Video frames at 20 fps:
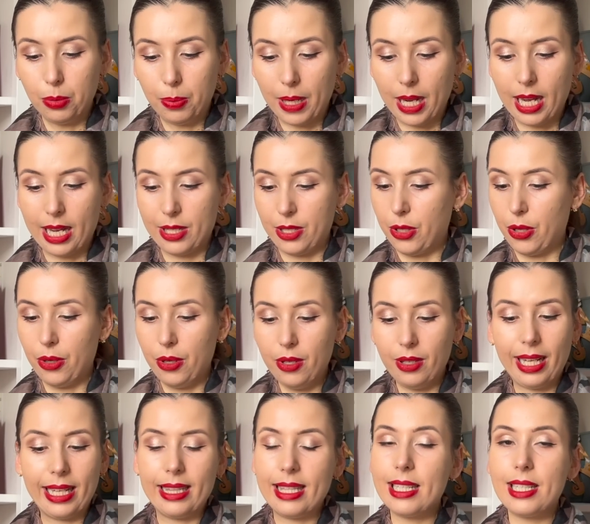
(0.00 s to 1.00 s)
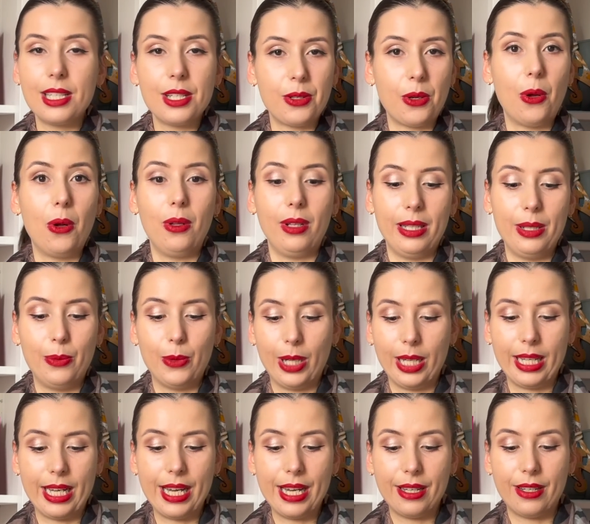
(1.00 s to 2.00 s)
part 2. Like, this is all in
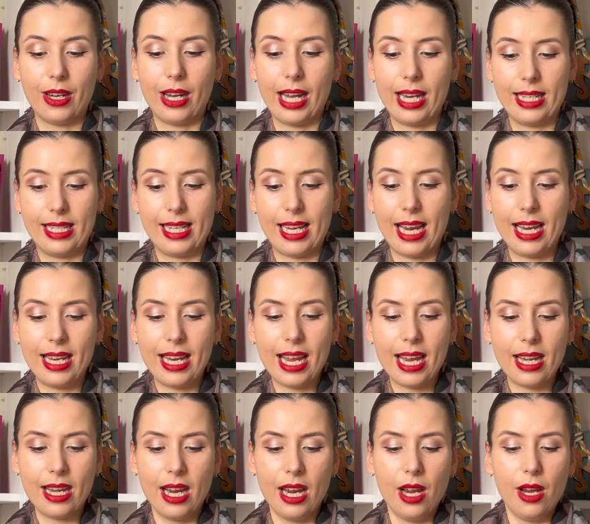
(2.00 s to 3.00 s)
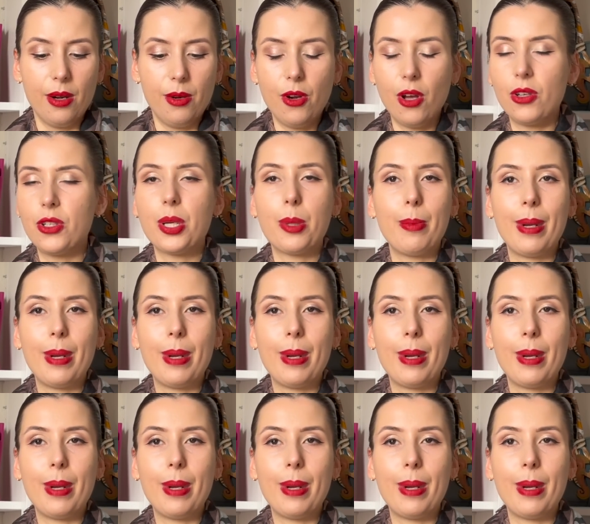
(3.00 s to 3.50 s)
1 year, guys. And then not to